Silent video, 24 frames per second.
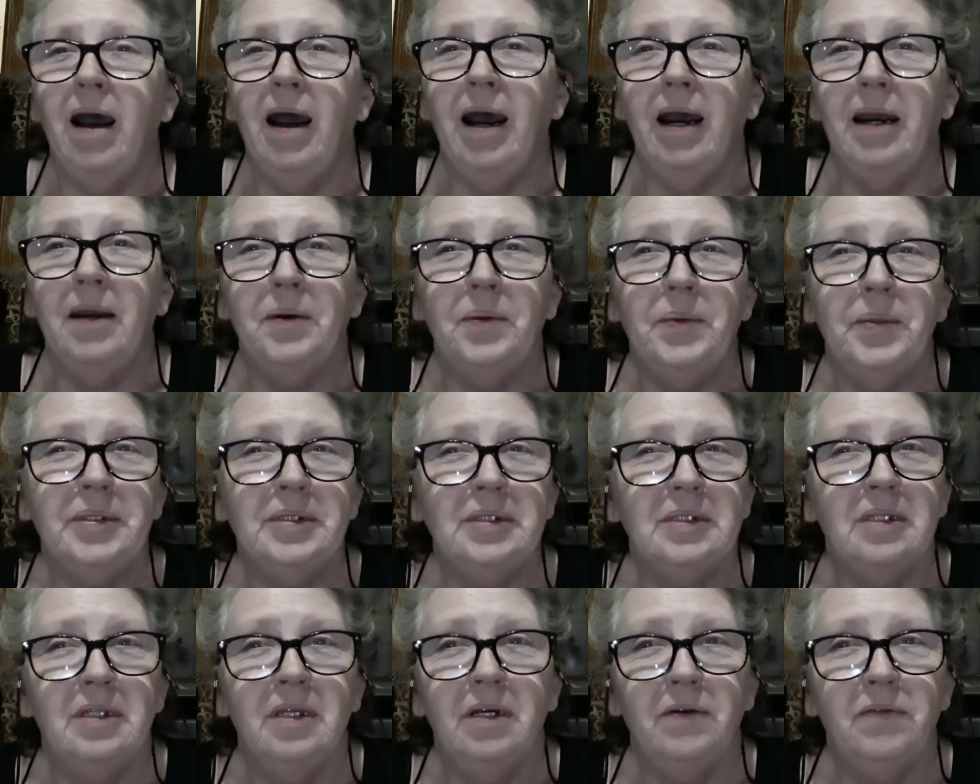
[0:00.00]
I
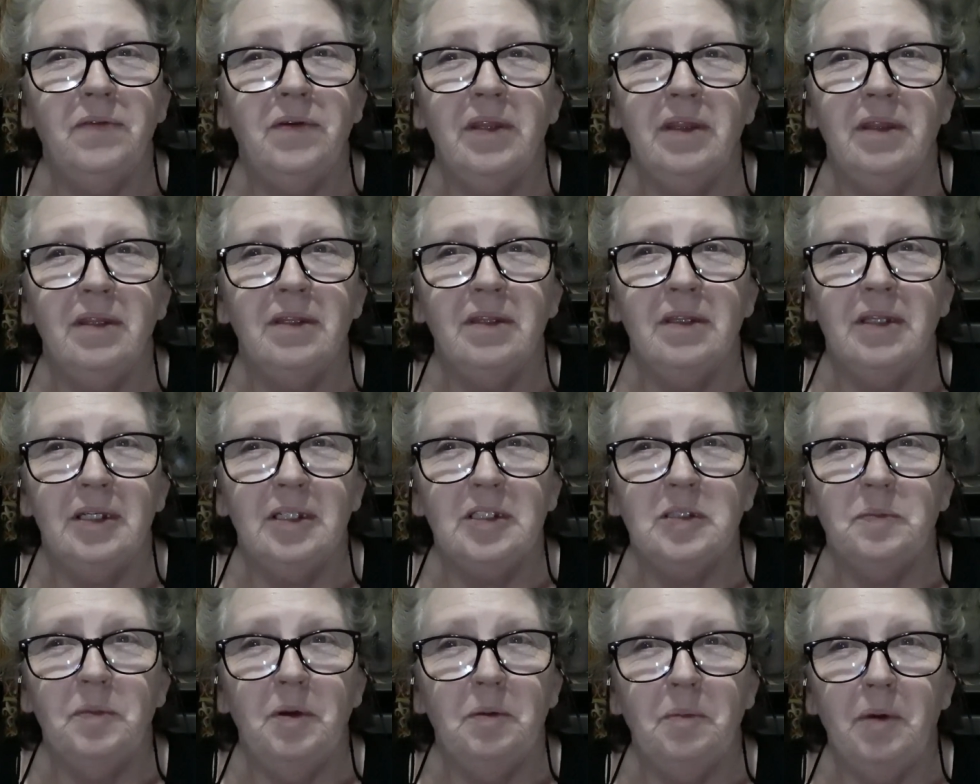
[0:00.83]
always loved the
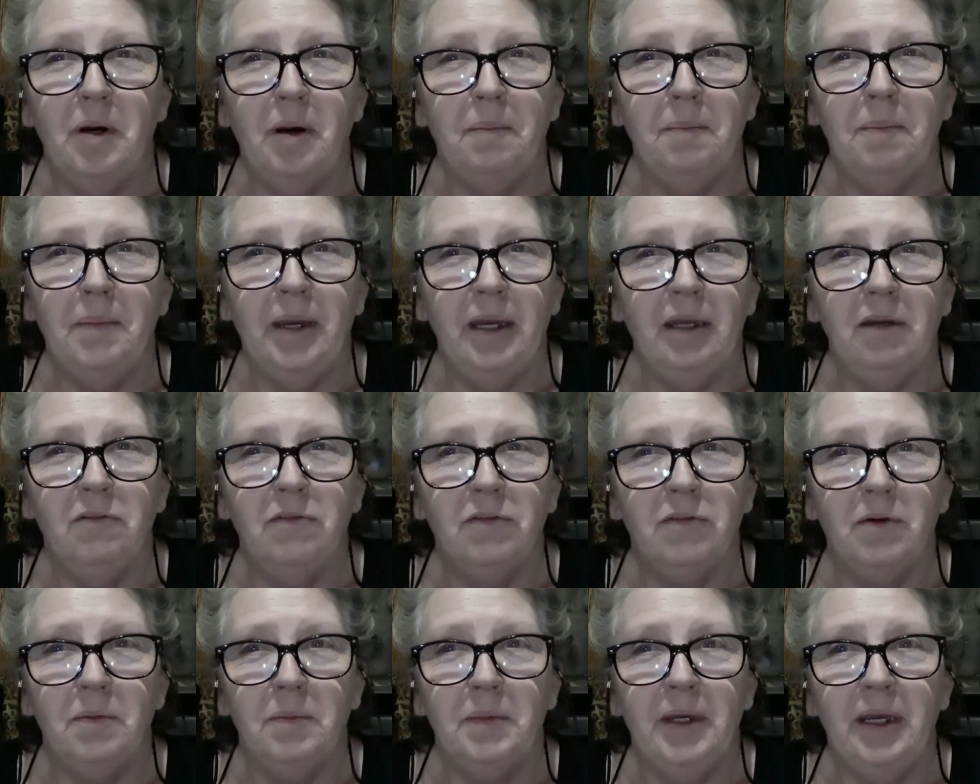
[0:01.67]
things my mom made
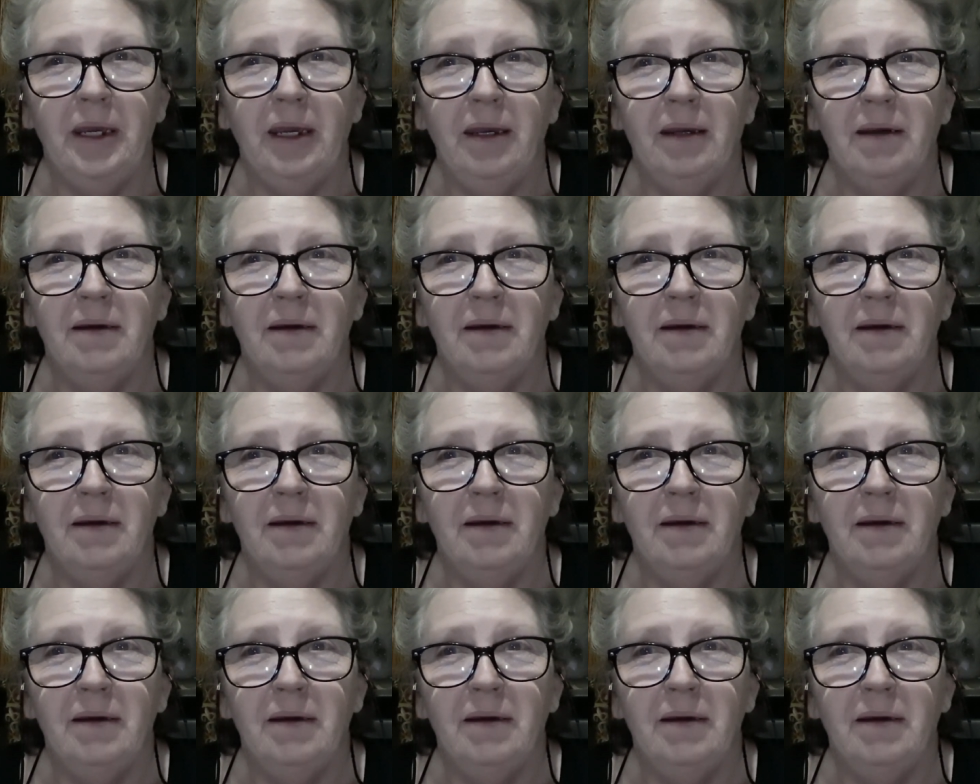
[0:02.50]
for me.